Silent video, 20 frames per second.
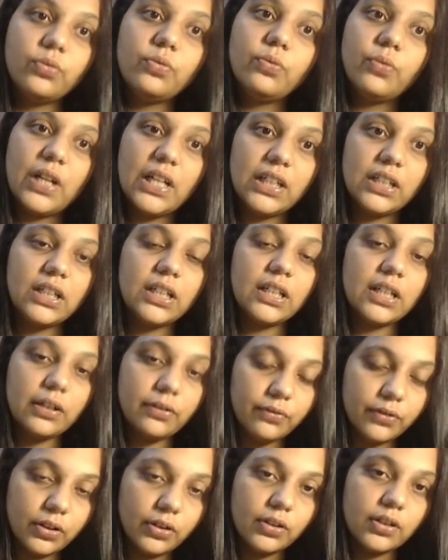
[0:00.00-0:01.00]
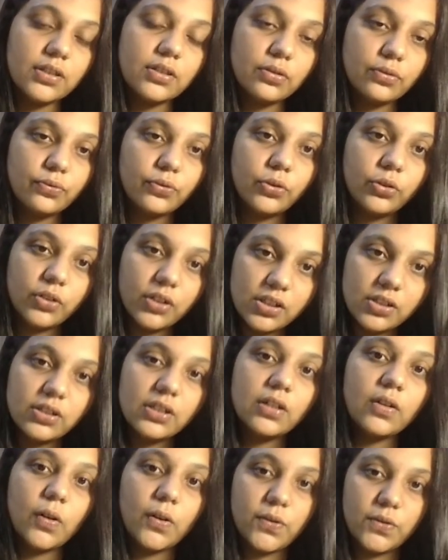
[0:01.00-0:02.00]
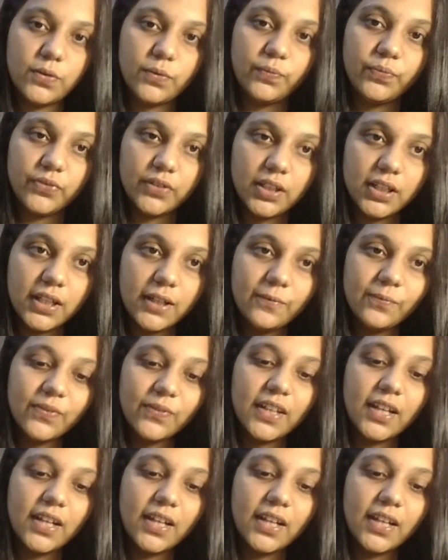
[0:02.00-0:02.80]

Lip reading: White color FeSO4 crystal also. Okay?